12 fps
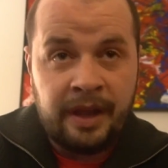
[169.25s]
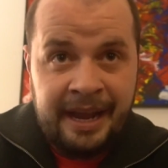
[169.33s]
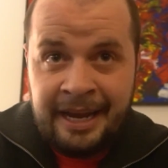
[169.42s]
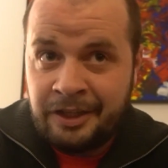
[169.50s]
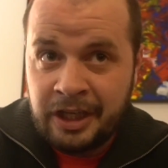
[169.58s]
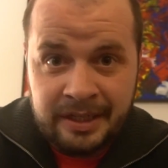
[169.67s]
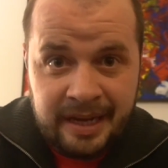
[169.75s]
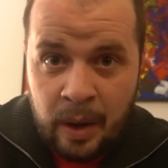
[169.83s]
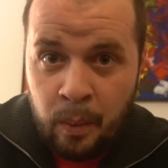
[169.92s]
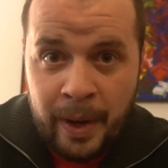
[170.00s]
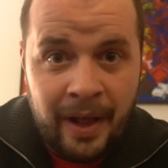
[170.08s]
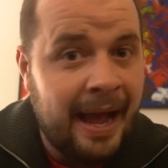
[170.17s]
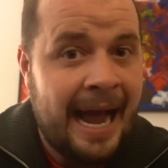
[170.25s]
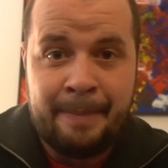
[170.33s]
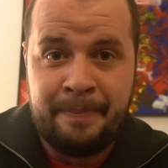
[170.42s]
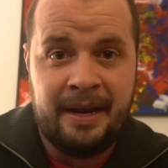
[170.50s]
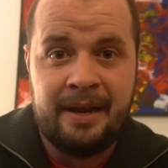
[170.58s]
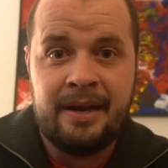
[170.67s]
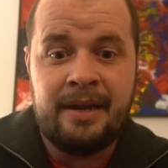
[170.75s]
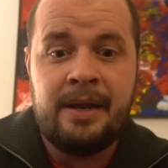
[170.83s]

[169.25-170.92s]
It will happen.